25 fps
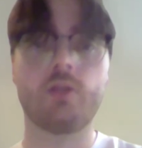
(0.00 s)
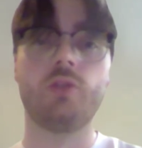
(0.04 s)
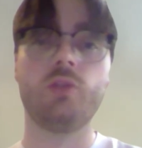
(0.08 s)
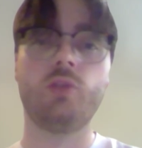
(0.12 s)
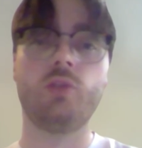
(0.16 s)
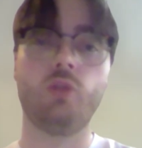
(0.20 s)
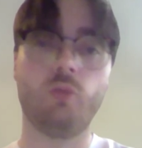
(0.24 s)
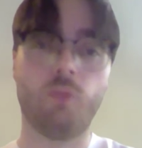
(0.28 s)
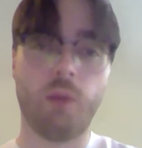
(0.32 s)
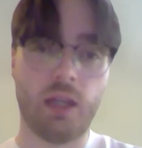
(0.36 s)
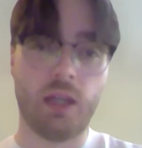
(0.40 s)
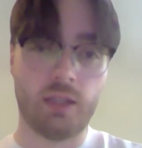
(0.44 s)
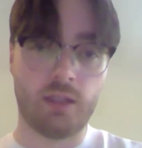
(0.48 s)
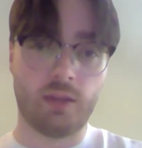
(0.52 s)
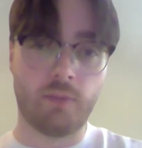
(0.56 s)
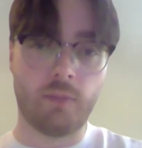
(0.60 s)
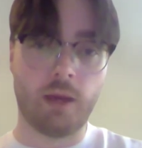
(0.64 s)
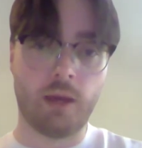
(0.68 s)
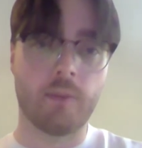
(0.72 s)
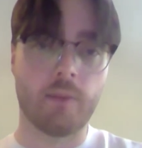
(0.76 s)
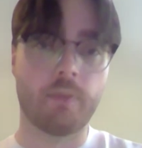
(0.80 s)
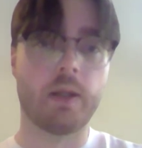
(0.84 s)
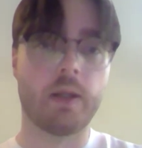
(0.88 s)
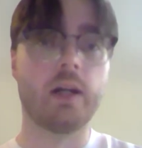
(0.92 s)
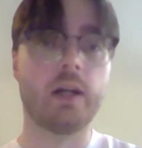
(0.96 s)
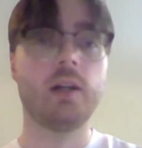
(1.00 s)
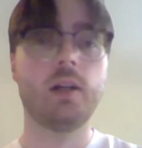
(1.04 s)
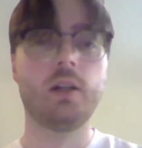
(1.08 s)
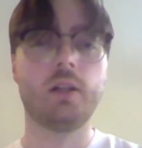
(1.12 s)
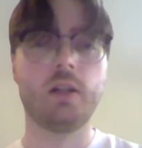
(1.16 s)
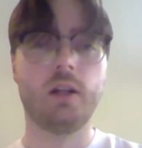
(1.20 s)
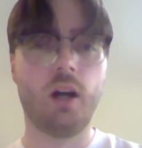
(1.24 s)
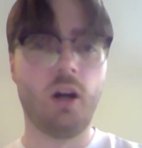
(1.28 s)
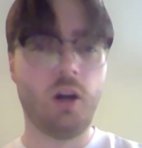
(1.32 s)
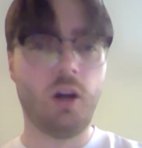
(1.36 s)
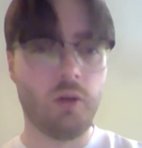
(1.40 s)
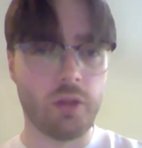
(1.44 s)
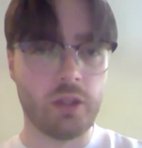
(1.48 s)
new piece of paper.
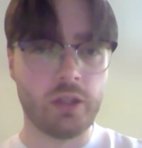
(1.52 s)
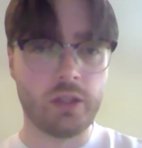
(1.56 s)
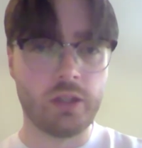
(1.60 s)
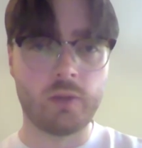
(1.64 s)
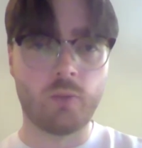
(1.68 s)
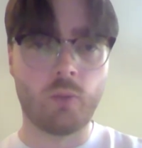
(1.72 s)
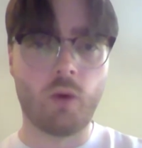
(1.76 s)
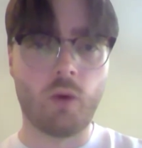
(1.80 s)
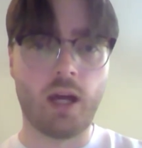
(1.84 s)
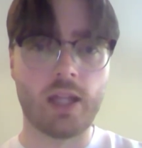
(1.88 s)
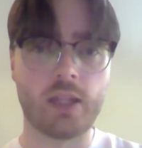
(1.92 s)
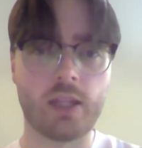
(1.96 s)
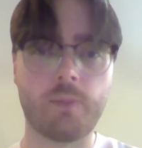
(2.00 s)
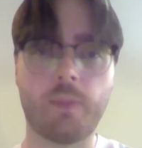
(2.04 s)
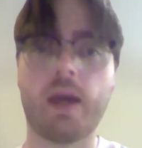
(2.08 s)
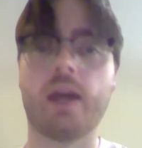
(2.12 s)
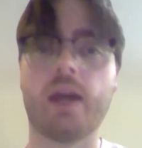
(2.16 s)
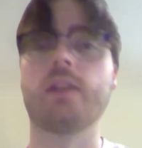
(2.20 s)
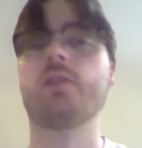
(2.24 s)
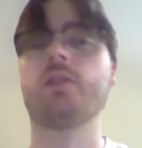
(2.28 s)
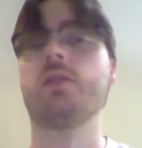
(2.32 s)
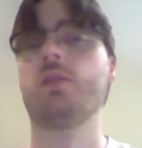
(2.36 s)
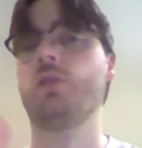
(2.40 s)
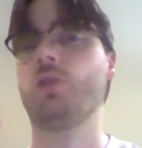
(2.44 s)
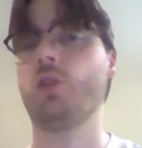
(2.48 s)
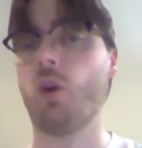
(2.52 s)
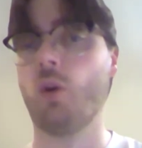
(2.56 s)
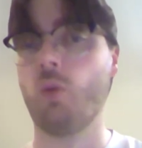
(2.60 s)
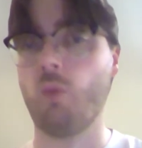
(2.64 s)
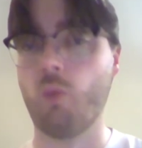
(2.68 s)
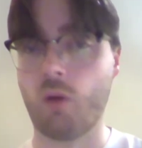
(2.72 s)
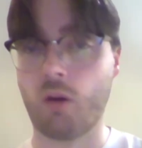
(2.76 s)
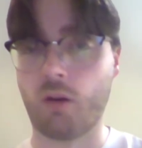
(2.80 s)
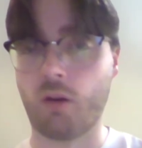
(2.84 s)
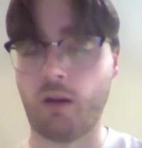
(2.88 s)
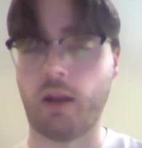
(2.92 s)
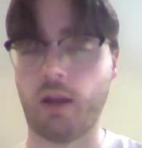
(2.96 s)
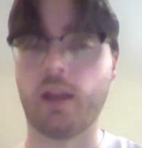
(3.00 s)
Oh, there's some white space. Don't
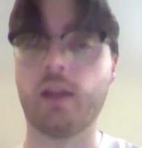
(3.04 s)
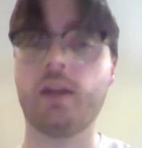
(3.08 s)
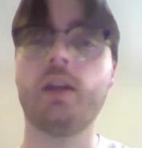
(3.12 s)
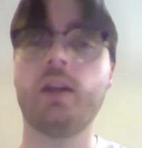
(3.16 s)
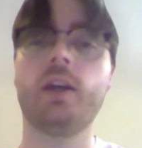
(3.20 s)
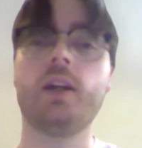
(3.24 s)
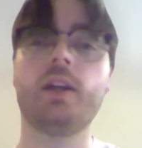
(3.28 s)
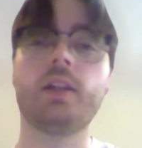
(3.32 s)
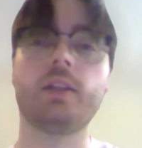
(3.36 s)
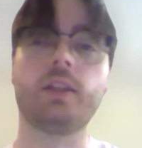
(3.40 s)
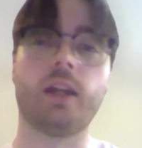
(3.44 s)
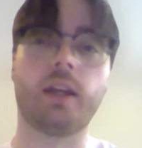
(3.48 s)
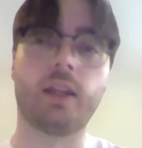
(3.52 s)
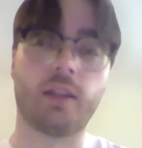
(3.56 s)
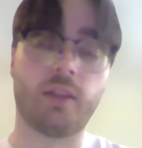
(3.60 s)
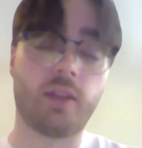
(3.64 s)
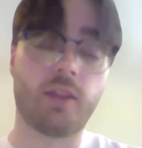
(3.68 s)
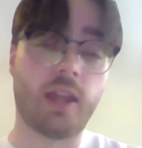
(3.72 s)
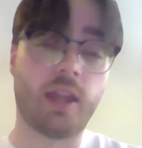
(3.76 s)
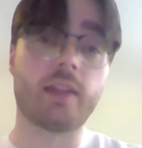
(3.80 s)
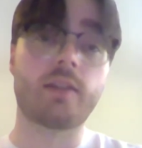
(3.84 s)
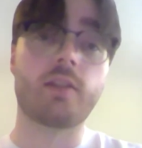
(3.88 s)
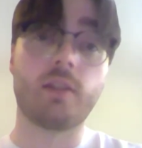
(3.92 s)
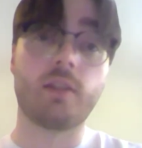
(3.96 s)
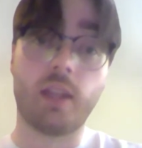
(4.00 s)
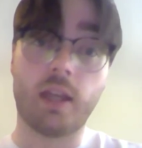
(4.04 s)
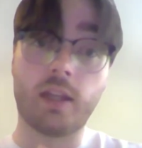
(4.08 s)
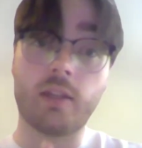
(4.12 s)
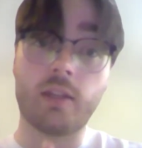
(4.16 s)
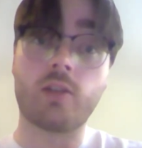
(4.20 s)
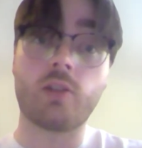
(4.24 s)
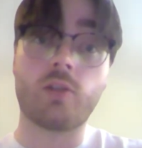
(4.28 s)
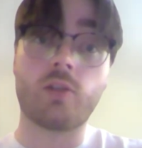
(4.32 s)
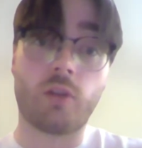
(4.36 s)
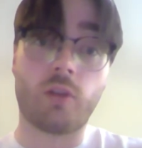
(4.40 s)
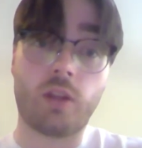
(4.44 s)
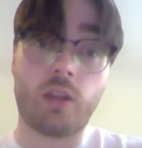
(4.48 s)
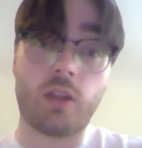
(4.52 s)
worry. Like that's the
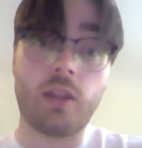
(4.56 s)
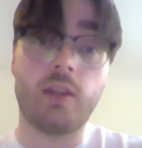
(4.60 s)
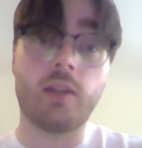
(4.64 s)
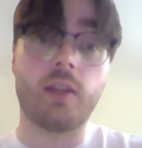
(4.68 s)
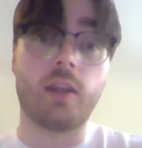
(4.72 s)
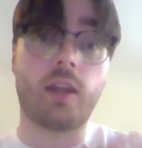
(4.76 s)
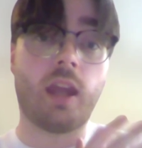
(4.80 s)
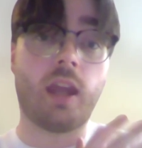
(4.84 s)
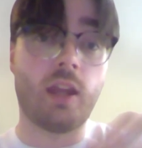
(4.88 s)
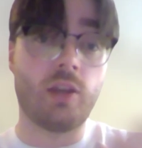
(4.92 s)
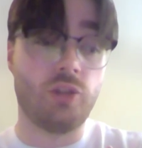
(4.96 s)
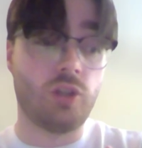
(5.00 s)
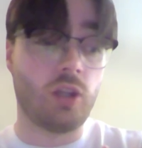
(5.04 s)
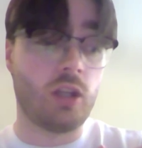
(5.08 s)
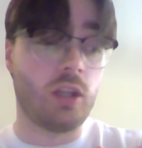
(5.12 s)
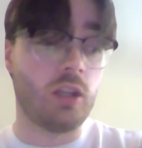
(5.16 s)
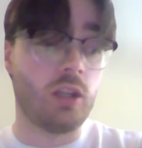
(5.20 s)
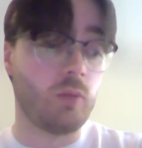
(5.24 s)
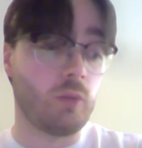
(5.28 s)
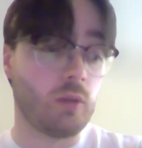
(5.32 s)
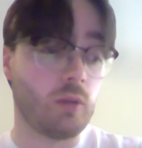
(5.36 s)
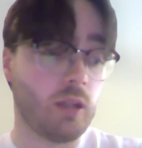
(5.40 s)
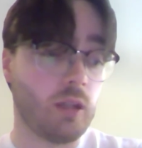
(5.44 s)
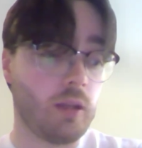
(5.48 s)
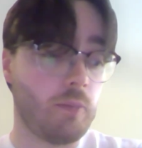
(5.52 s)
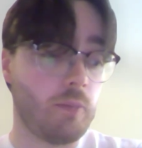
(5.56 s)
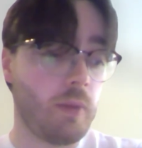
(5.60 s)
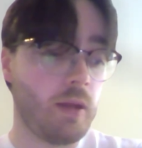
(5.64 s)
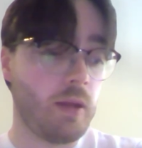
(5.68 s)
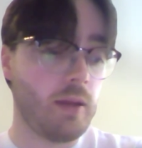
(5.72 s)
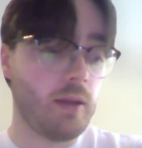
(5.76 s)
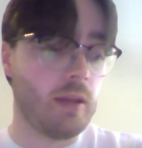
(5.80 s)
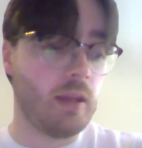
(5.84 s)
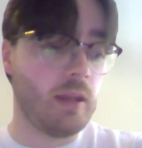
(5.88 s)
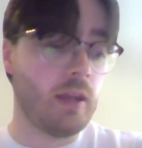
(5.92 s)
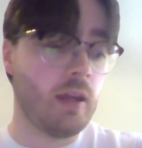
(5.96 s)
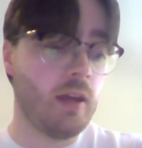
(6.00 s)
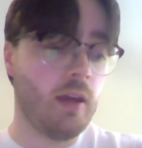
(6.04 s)
sort of thing that can genuinely
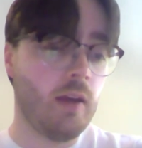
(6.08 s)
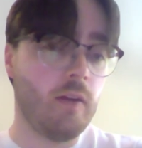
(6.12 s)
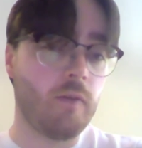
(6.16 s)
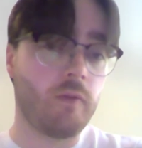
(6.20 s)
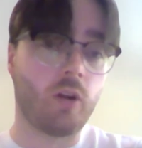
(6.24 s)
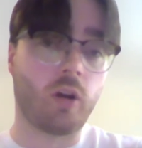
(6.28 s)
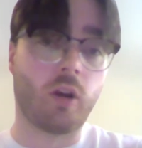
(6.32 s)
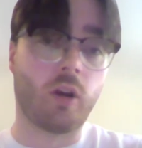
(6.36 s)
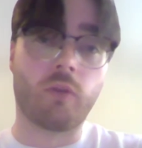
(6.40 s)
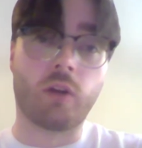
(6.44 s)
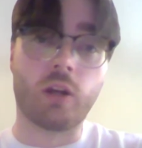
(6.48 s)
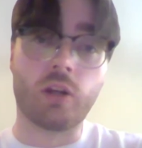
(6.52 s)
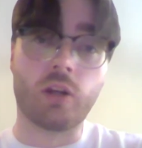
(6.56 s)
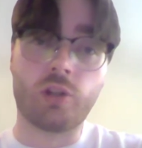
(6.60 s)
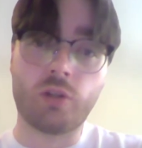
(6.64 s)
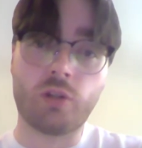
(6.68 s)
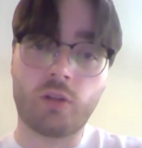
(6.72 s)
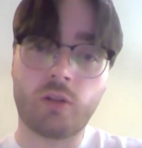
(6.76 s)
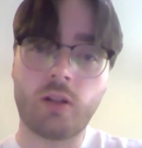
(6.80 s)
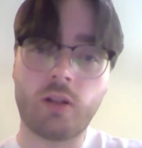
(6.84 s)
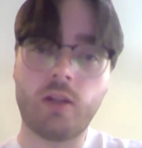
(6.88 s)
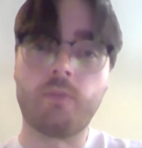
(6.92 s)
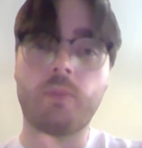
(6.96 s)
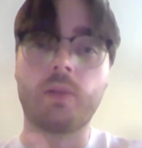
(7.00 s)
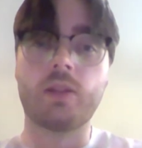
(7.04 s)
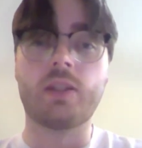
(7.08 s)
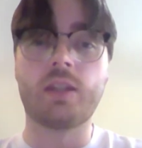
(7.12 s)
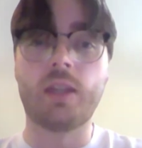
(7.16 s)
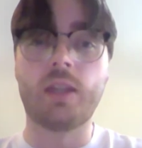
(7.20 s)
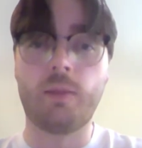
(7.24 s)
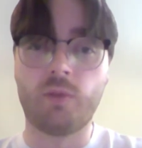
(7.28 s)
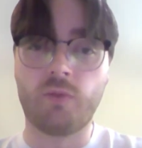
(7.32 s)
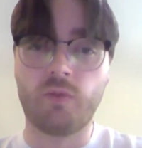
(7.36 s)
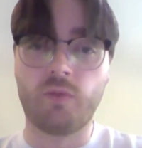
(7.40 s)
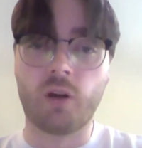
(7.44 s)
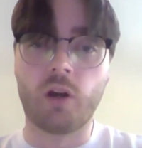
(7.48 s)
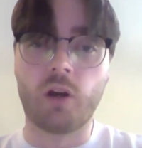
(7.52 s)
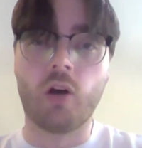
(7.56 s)
be very reassuring, but
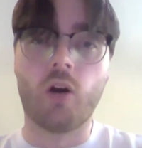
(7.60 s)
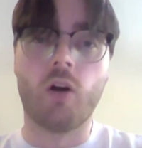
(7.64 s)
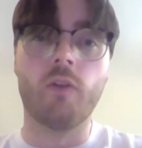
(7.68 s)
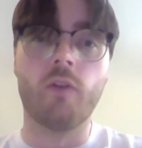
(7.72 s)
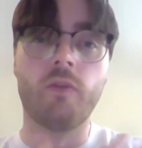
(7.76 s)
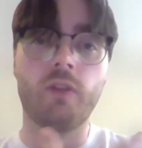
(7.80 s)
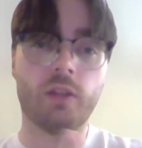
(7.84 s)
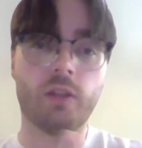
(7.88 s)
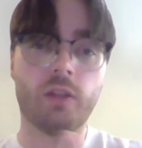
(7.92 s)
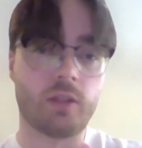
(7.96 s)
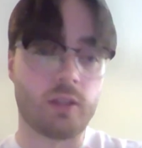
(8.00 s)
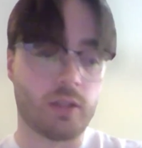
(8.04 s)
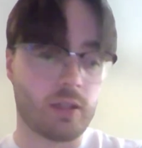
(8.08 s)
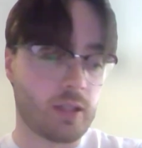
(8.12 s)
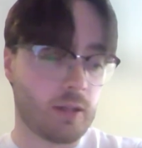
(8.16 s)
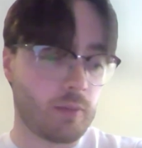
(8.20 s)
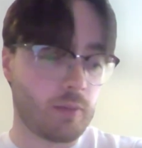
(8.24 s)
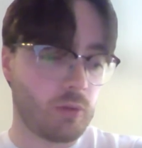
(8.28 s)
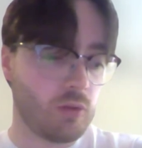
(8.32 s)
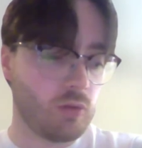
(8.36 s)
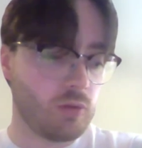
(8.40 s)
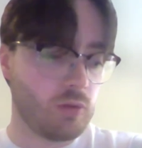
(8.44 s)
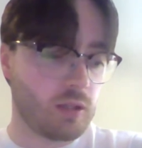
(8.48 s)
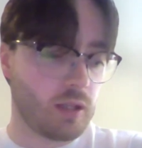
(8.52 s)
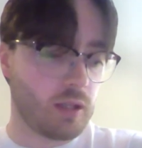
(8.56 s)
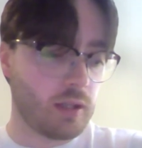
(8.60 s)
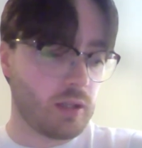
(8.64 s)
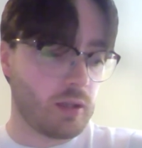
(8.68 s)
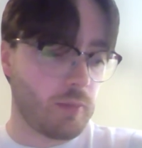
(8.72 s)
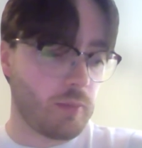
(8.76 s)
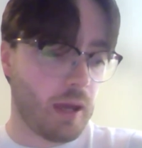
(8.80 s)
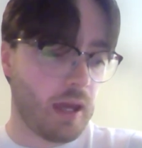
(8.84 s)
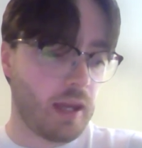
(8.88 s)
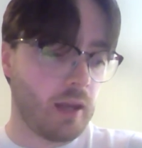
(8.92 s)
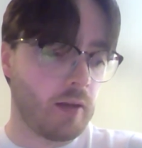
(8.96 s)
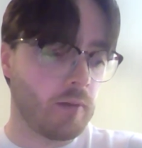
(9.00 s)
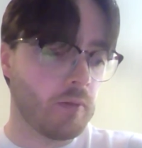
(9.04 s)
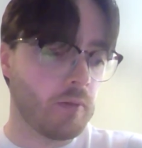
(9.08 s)
seems very obvious to someone who's done
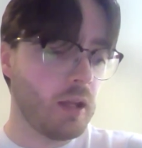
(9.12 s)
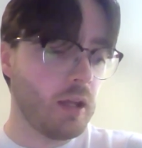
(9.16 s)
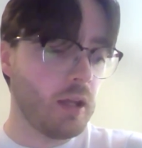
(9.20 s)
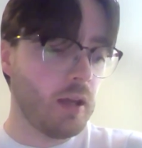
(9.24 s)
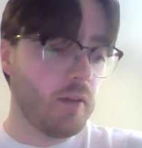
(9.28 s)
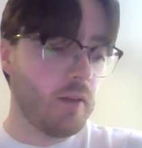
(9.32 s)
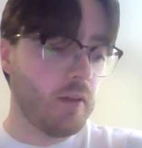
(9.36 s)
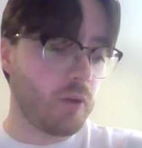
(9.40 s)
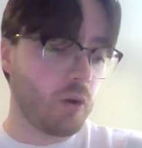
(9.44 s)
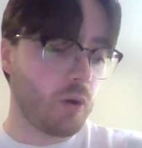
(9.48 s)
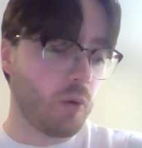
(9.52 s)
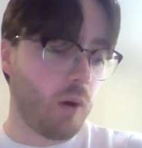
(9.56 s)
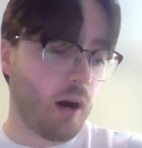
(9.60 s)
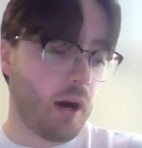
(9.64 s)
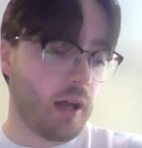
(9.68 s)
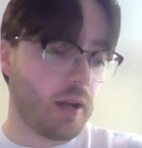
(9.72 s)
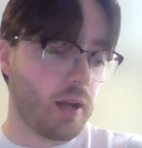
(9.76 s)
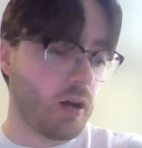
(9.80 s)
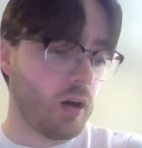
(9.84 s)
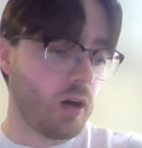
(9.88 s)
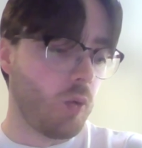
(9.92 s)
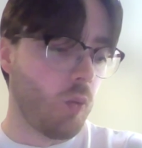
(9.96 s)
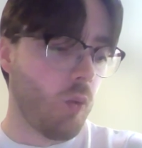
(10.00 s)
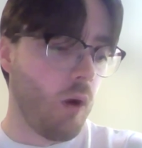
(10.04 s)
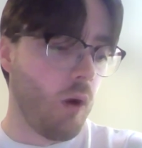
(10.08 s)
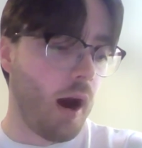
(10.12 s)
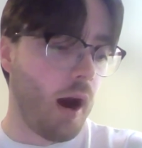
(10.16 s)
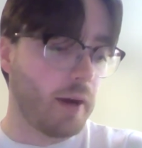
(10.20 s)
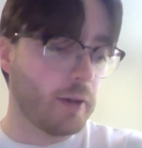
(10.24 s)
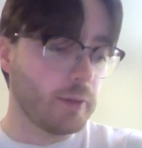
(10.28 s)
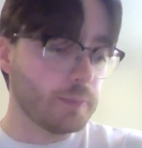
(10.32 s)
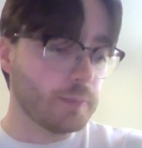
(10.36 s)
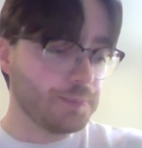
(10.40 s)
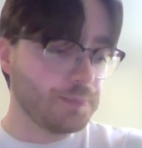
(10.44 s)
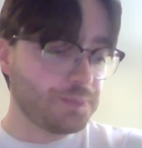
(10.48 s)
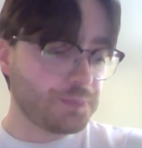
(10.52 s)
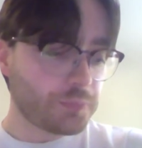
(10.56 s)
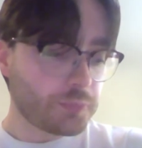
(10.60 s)
debating for quite a
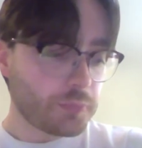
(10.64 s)
while.